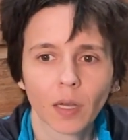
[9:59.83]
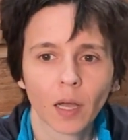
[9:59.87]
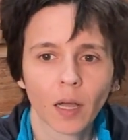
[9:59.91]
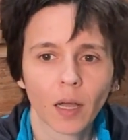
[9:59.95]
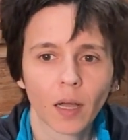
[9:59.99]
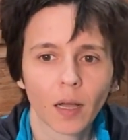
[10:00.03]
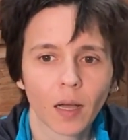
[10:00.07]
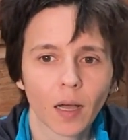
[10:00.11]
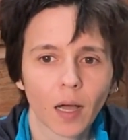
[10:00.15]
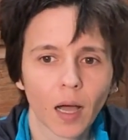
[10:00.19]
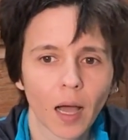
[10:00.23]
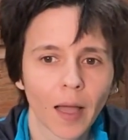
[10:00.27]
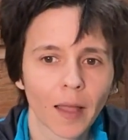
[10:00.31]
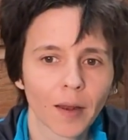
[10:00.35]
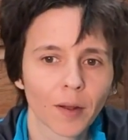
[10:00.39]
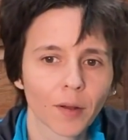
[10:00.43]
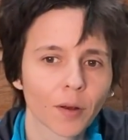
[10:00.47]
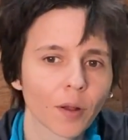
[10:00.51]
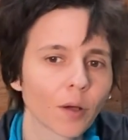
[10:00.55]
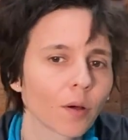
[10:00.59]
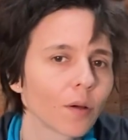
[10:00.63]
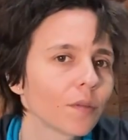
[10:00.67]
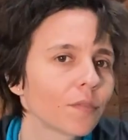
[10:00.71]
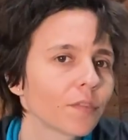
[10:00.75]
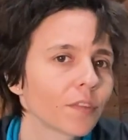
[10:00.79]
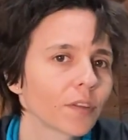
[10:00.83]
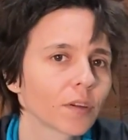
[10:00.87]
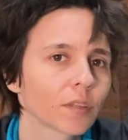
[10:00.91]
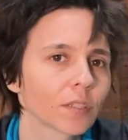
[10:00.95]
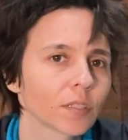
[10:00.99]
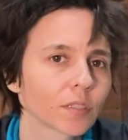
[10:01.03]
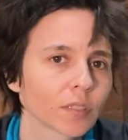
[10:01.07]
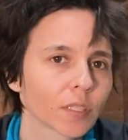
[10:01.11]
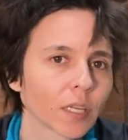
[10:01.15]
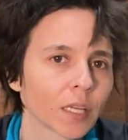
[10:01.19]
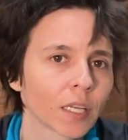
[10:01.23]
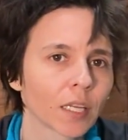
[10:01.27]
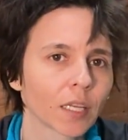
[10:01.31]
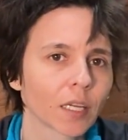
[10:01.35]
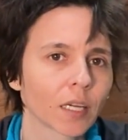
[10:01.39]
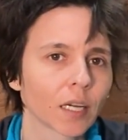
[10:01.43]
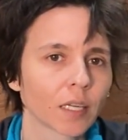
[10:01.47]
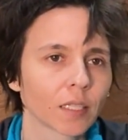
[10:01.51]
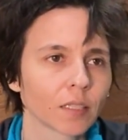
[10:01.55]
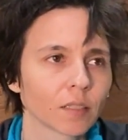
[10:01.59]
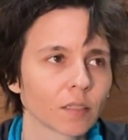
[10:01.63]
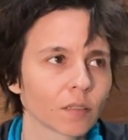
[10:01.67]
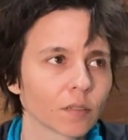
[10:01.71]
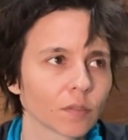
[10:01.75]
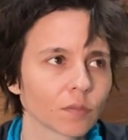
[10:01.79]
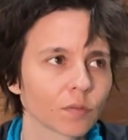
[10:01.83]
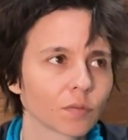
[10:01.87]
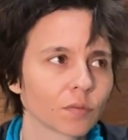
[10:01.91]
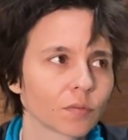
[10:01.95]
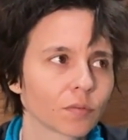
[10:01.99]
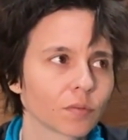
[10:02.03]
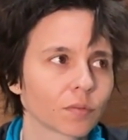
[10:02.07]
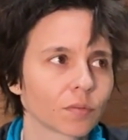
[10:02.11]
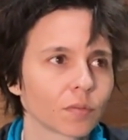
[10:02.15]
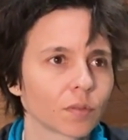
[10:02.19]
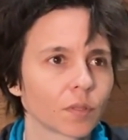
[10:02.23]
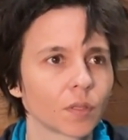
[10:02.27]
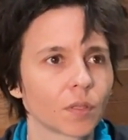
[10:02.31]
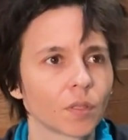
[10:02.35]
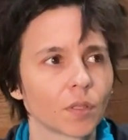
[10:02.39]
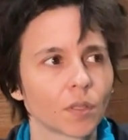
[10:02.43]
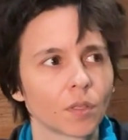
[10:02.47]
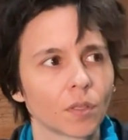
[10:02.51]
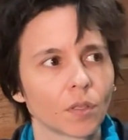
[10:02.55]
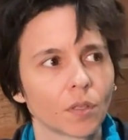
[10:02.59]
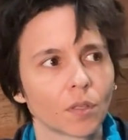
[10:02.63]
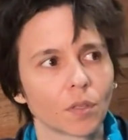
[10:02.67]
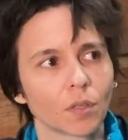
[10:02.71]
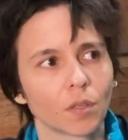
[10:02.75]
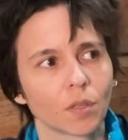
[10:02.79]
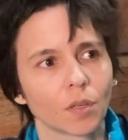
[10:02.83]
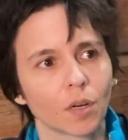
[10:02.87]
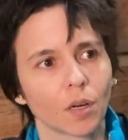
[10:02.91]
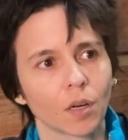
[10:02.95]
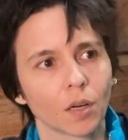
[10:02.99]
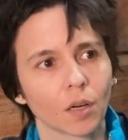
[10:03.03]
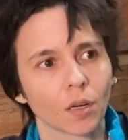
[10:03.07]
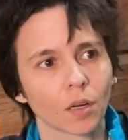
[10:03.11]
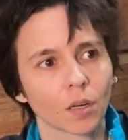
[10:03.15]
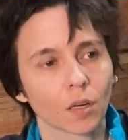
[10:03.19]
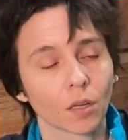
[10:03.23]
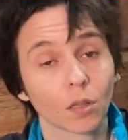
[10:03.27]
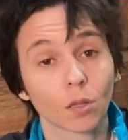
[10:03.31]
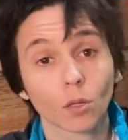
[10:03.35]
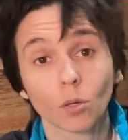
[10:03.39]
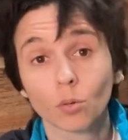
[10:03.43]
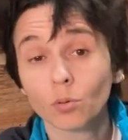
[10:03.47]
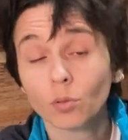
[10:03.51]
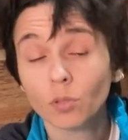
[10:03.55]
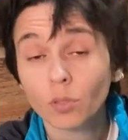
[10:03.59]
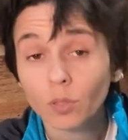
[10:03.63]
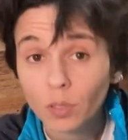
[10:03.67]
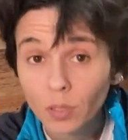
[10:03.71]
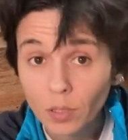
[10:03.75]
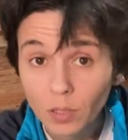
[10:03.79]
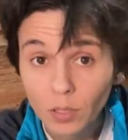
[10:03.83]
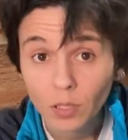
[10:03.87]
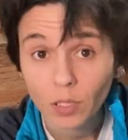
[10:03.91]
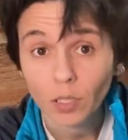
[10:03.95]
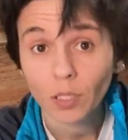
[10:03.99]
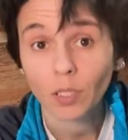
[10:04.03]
I don't know if there is any kind of closeness